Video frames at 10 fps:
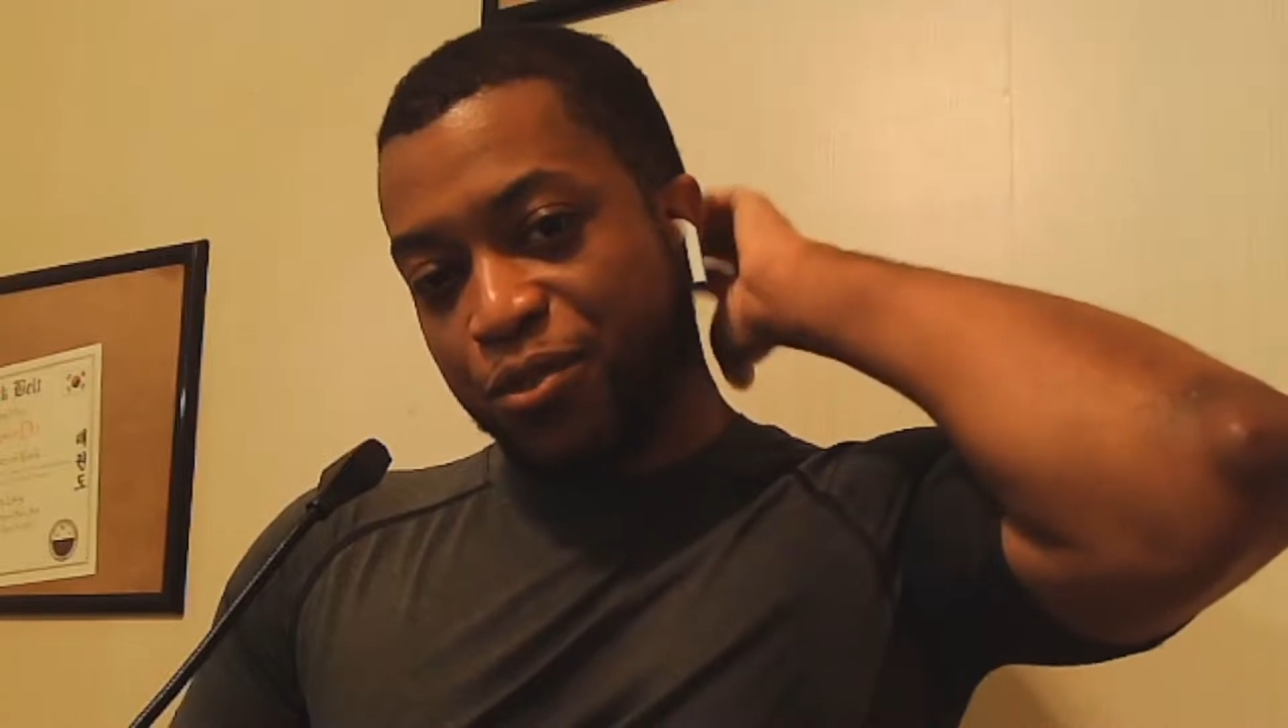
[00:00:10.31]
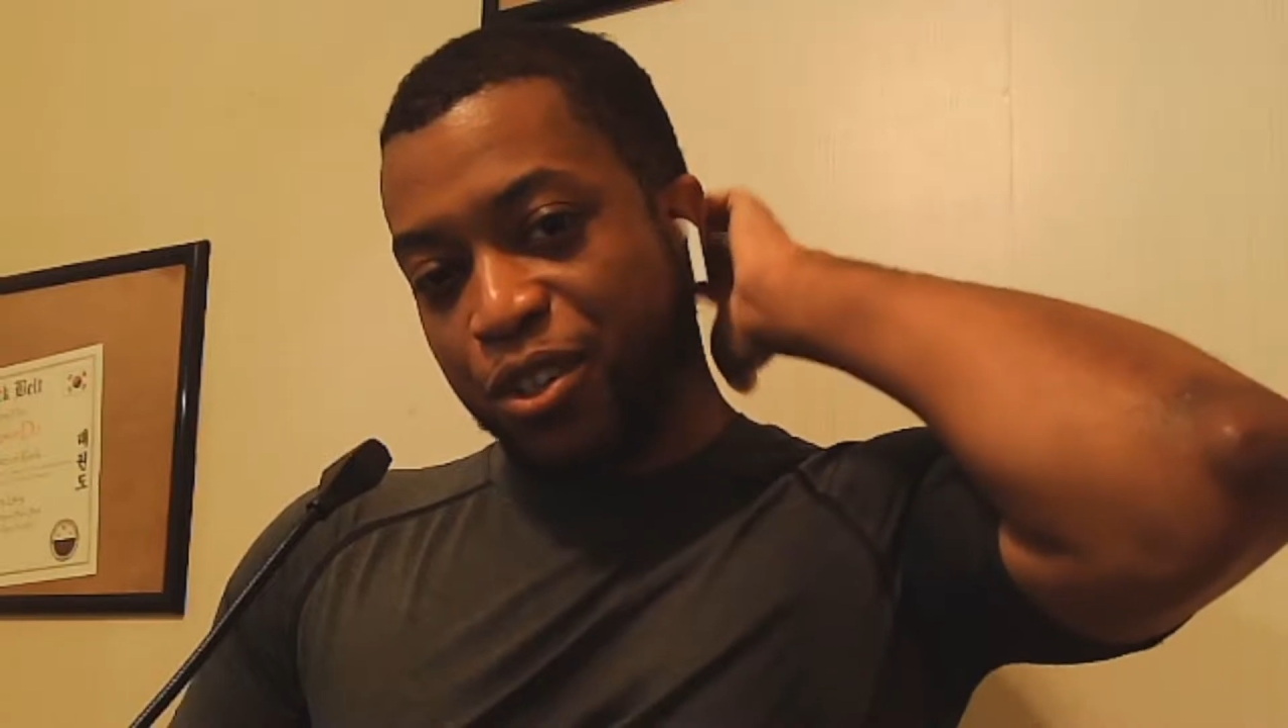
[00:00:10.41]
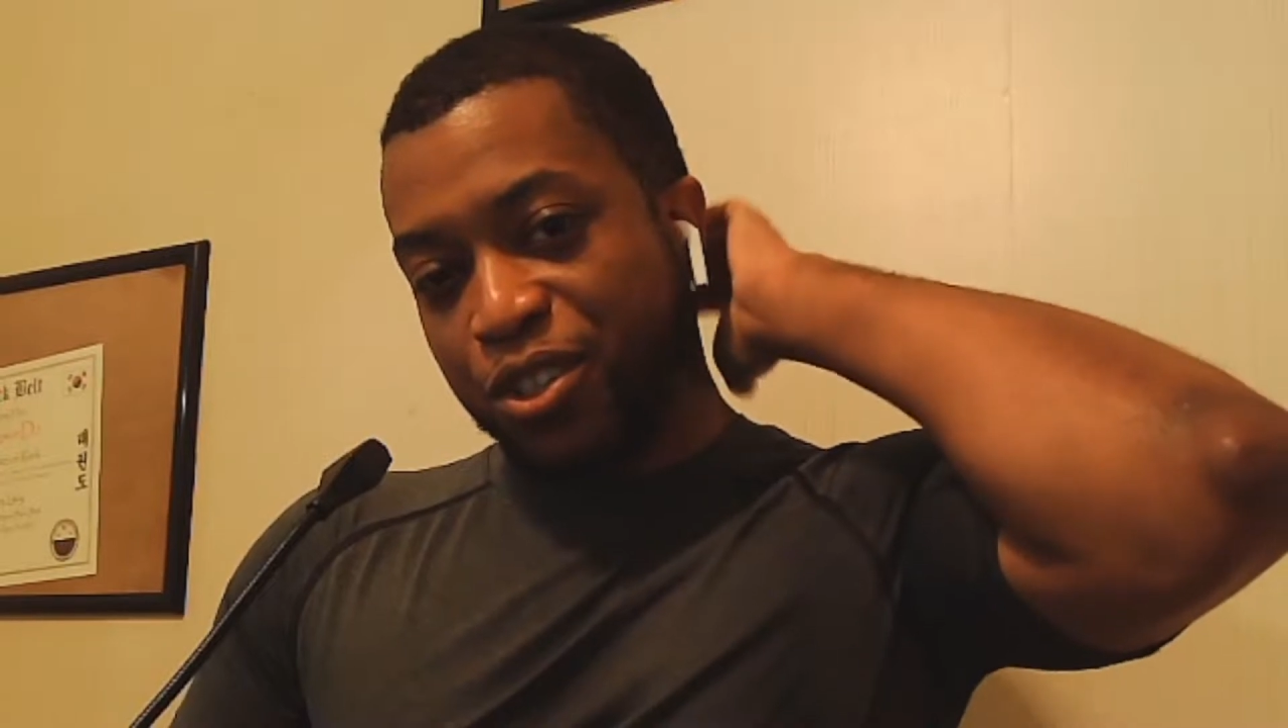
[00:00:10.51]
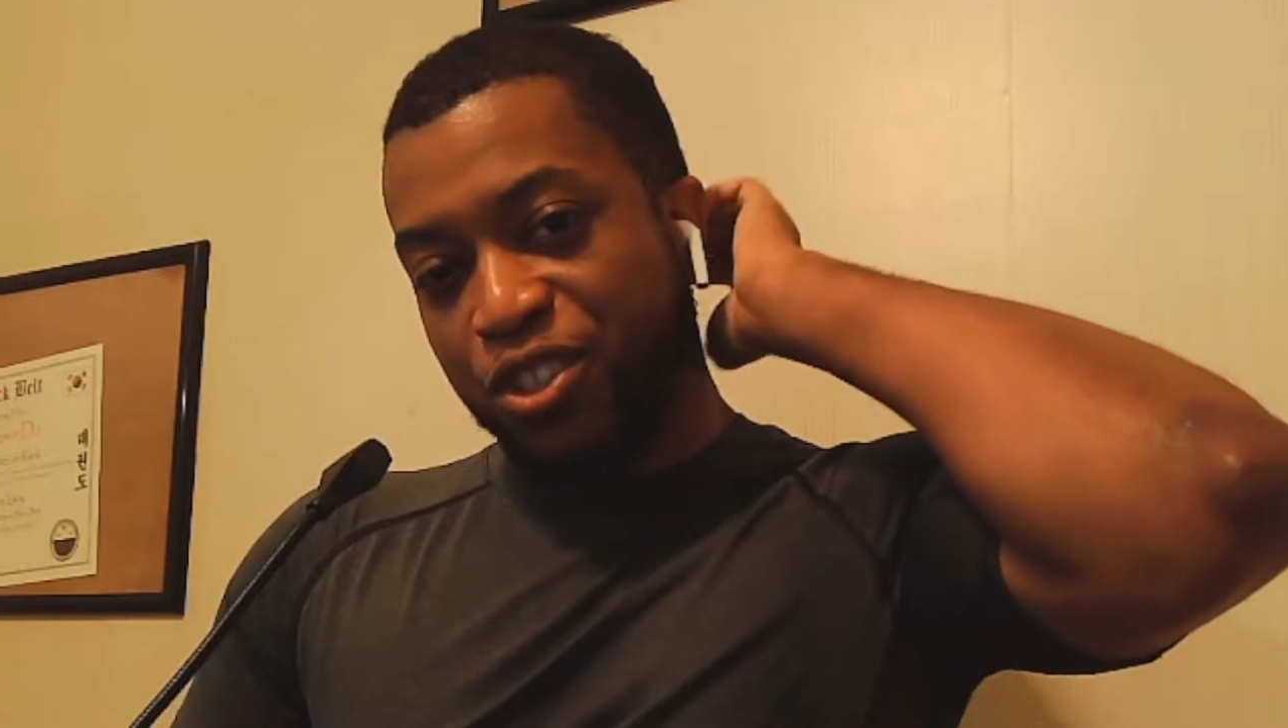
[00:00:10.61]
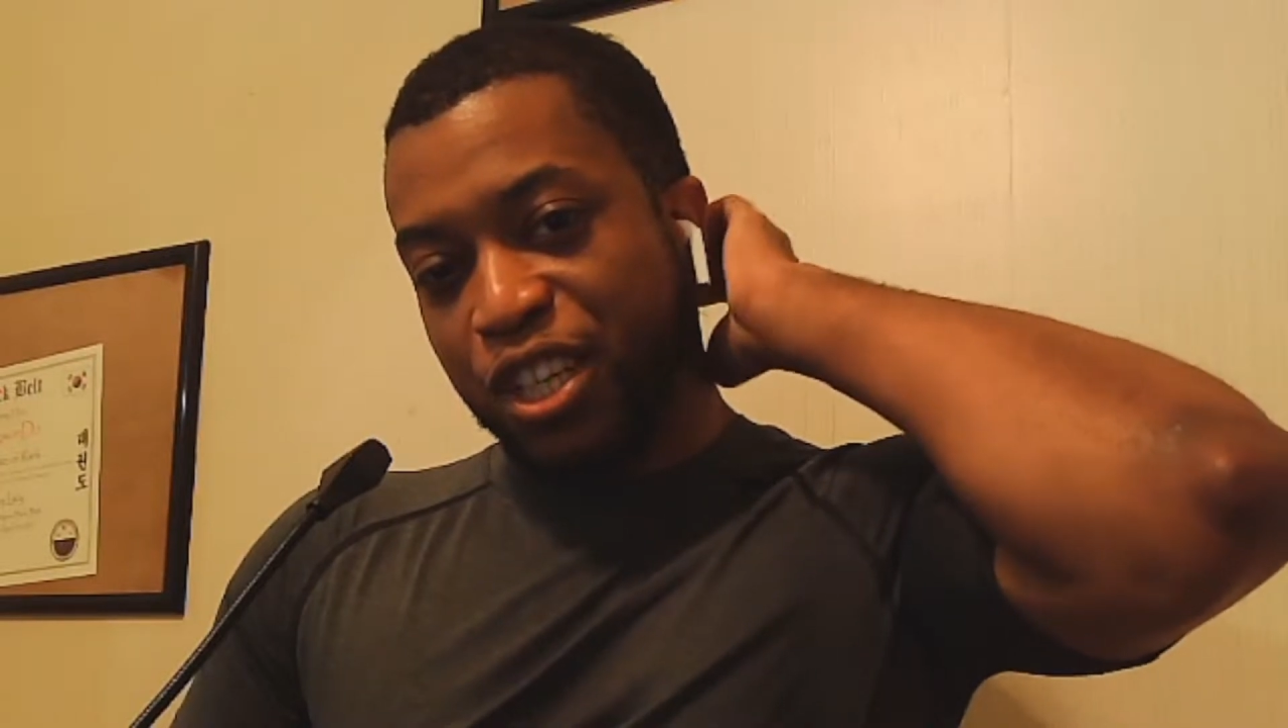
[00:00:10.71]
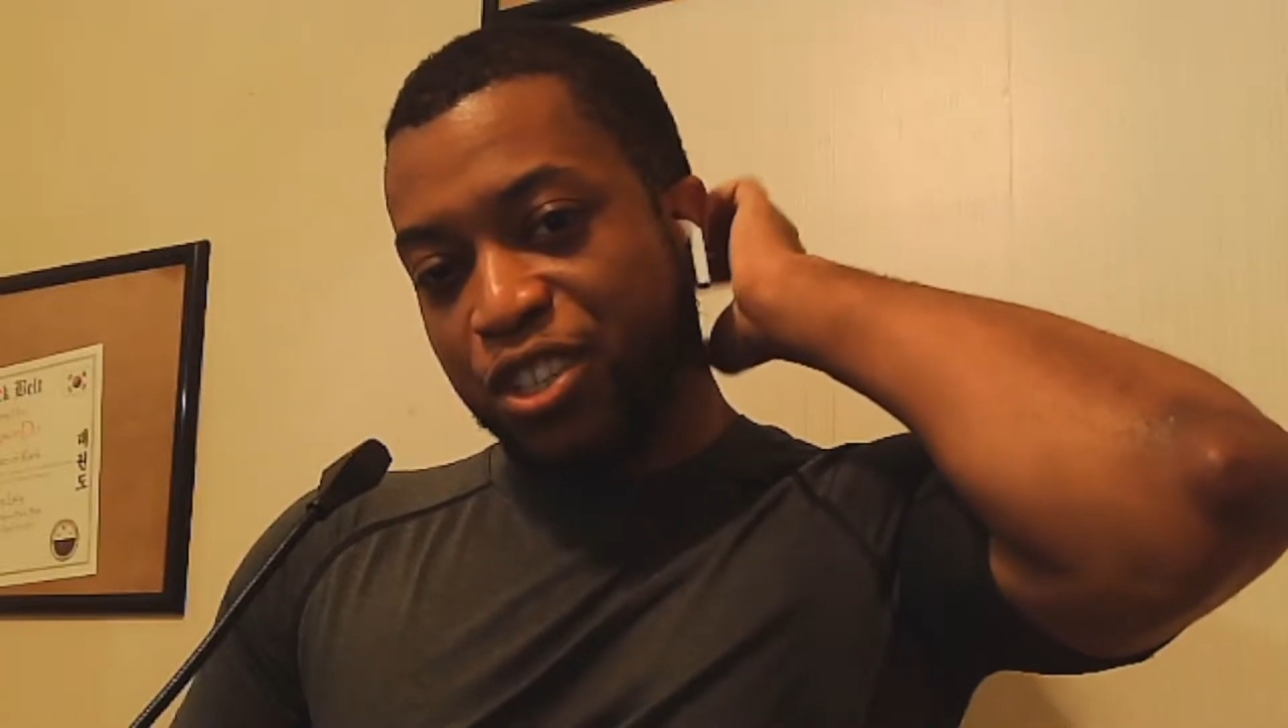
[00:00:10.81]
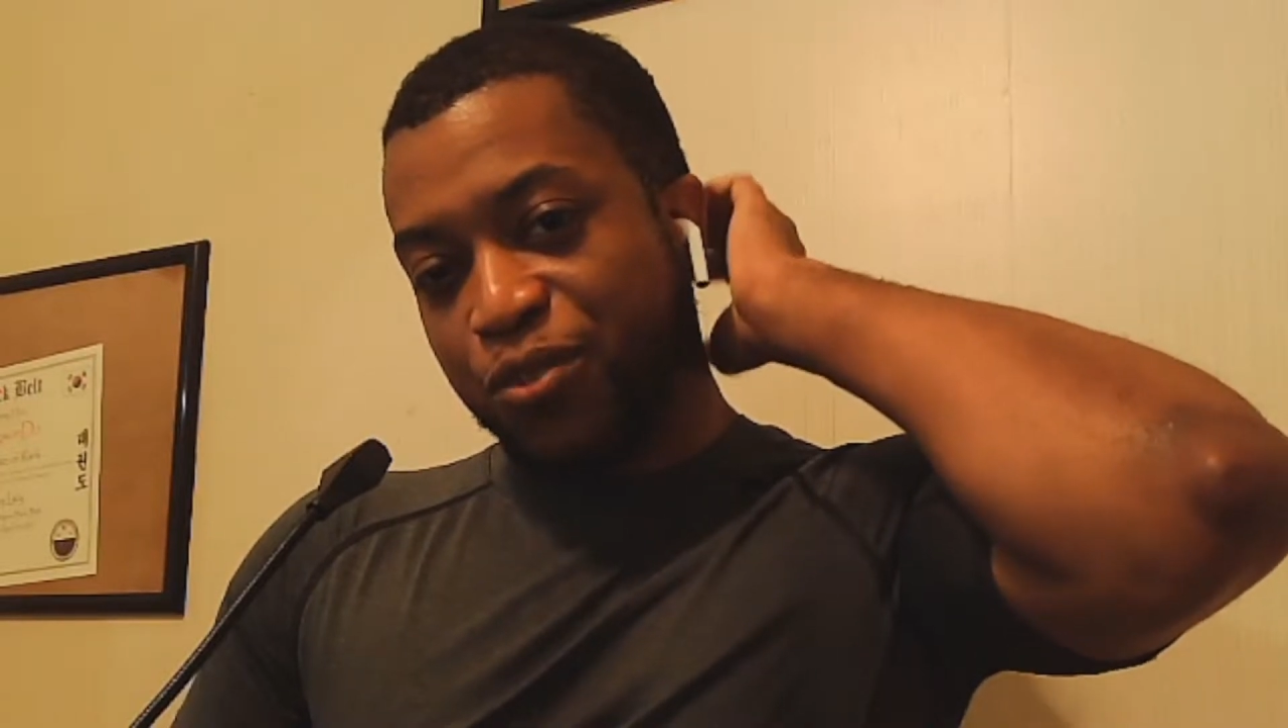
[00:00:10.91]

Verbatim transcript: versus Jason